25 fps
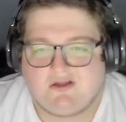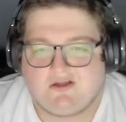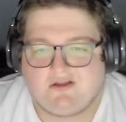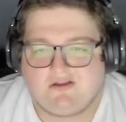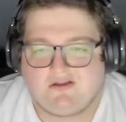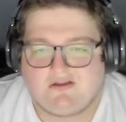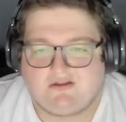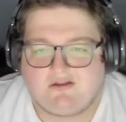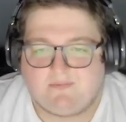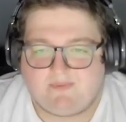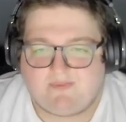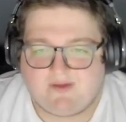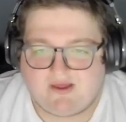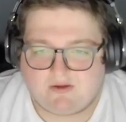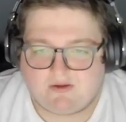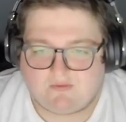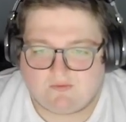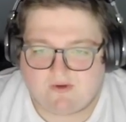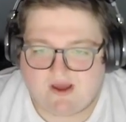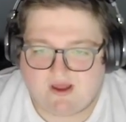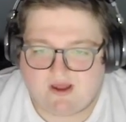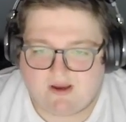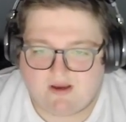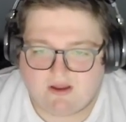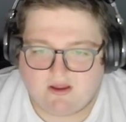the big
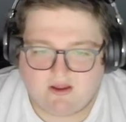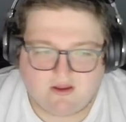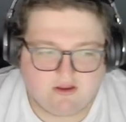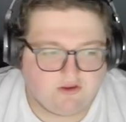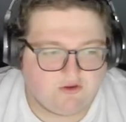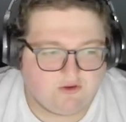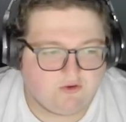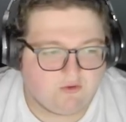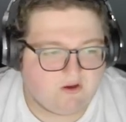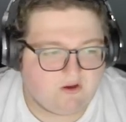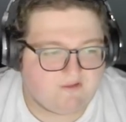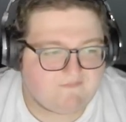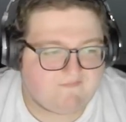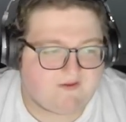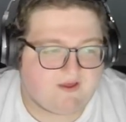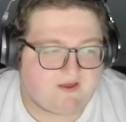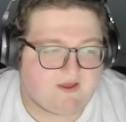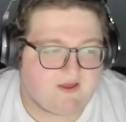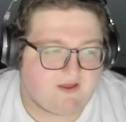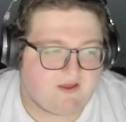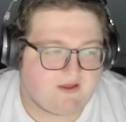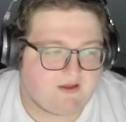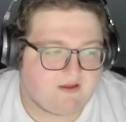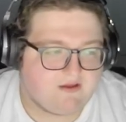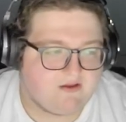red
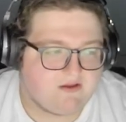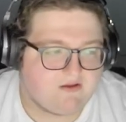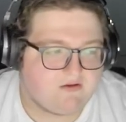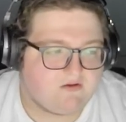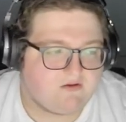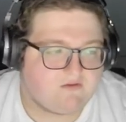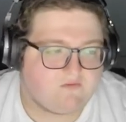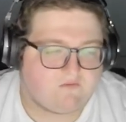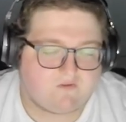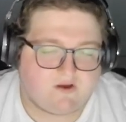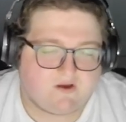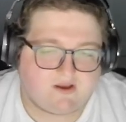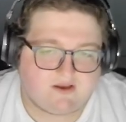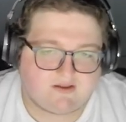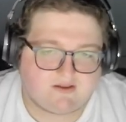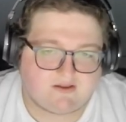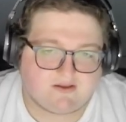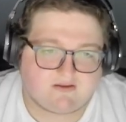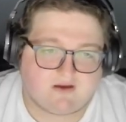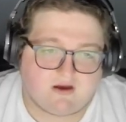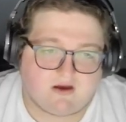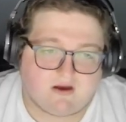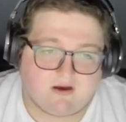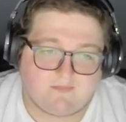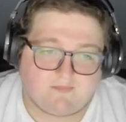UFA right at the
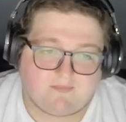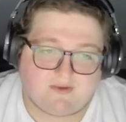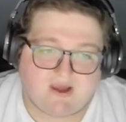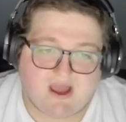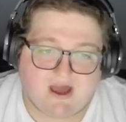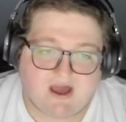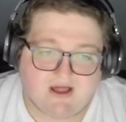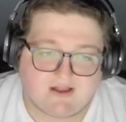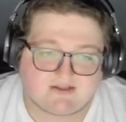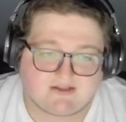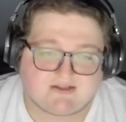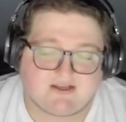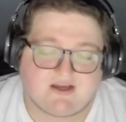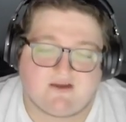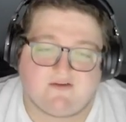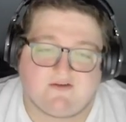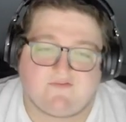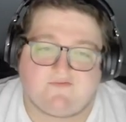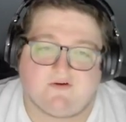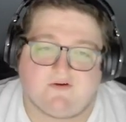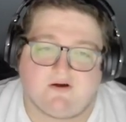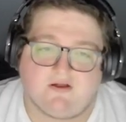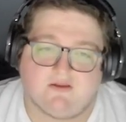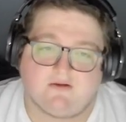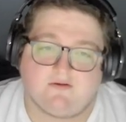top, Alex
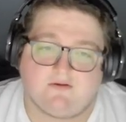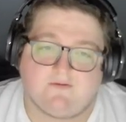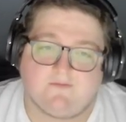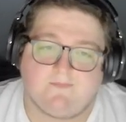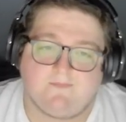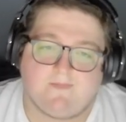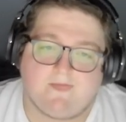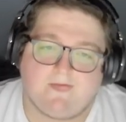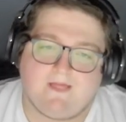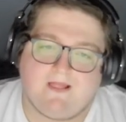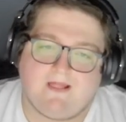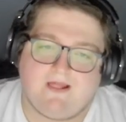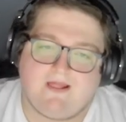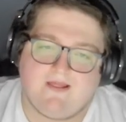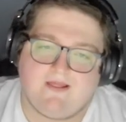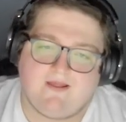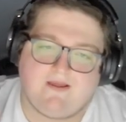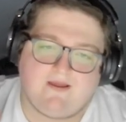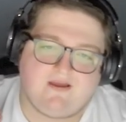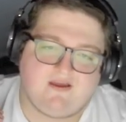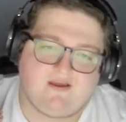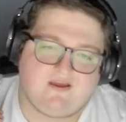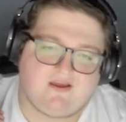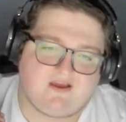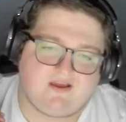Iafallo.
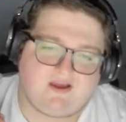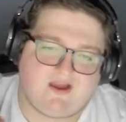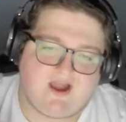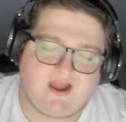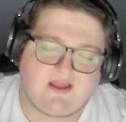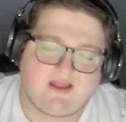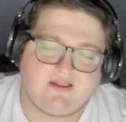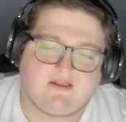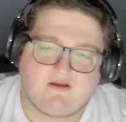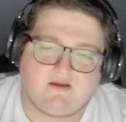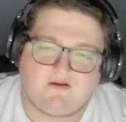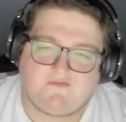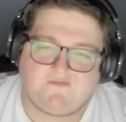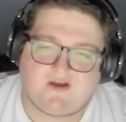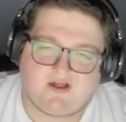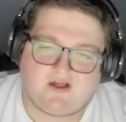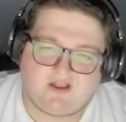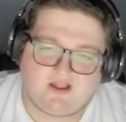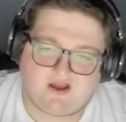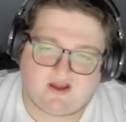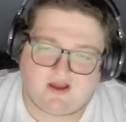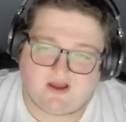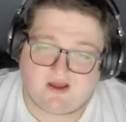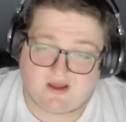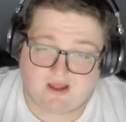I love
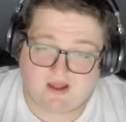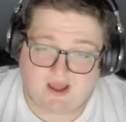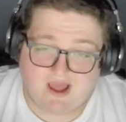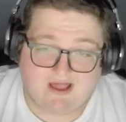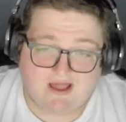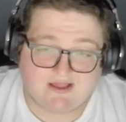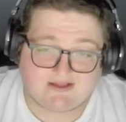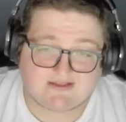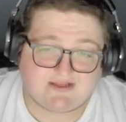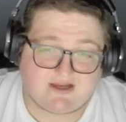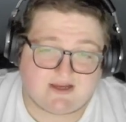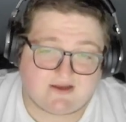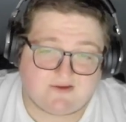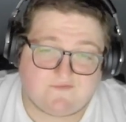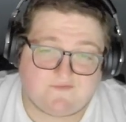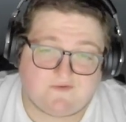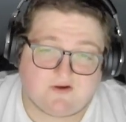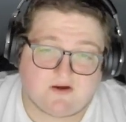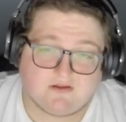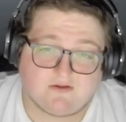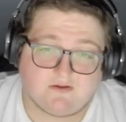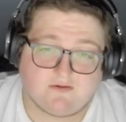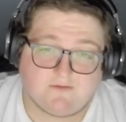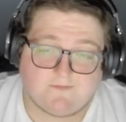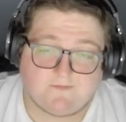Alex
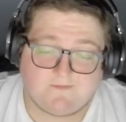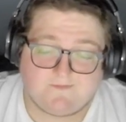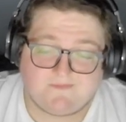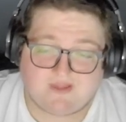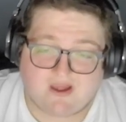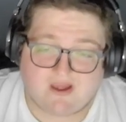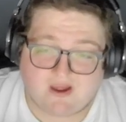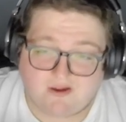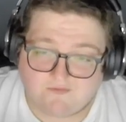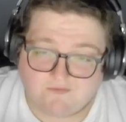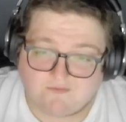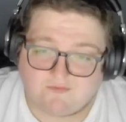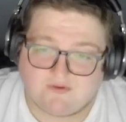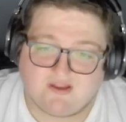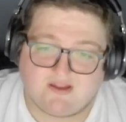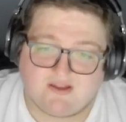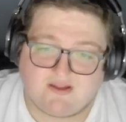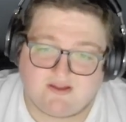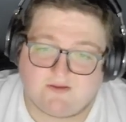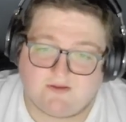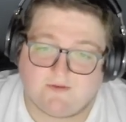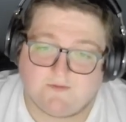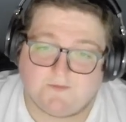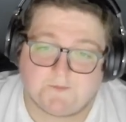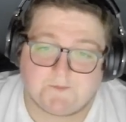Iafallo. I really
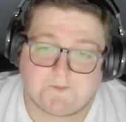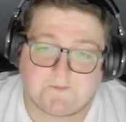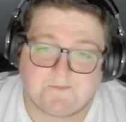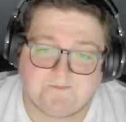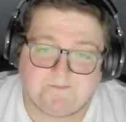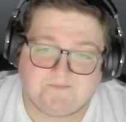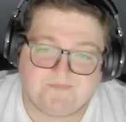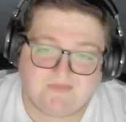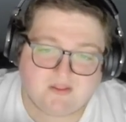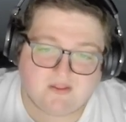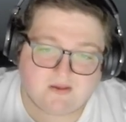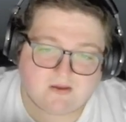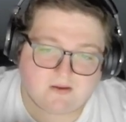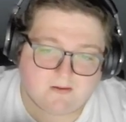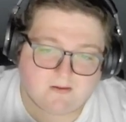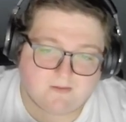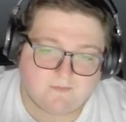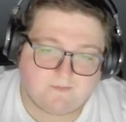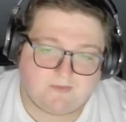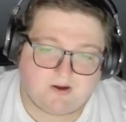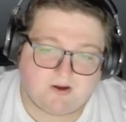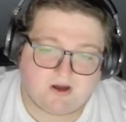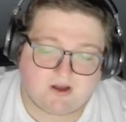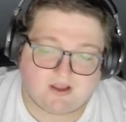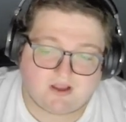do.
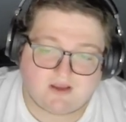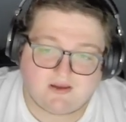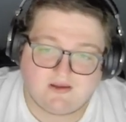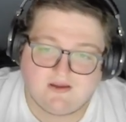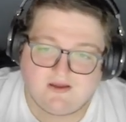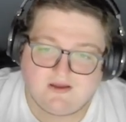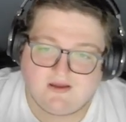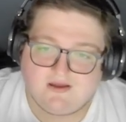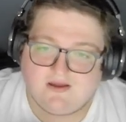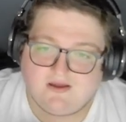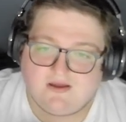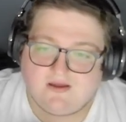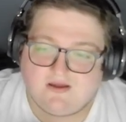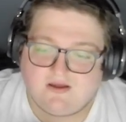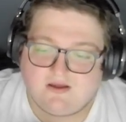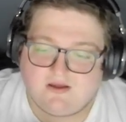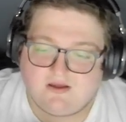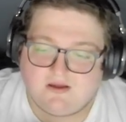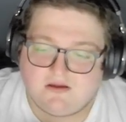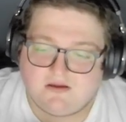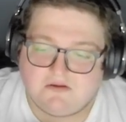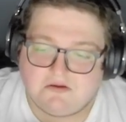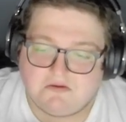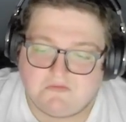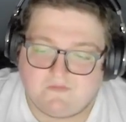But
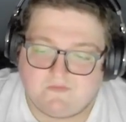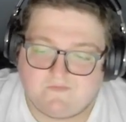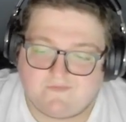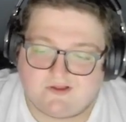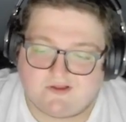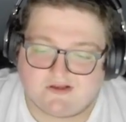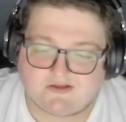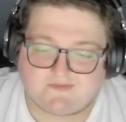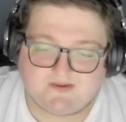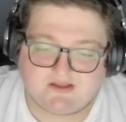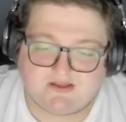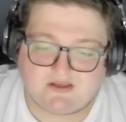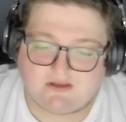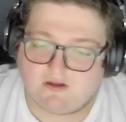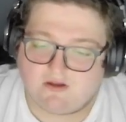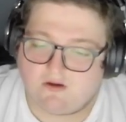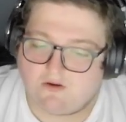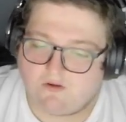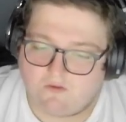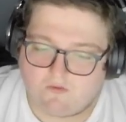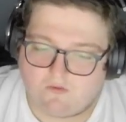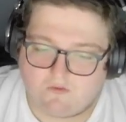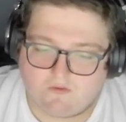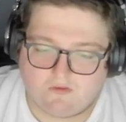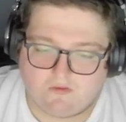there's been
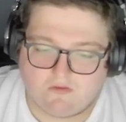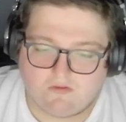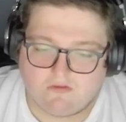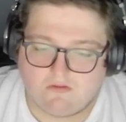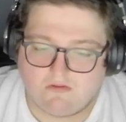no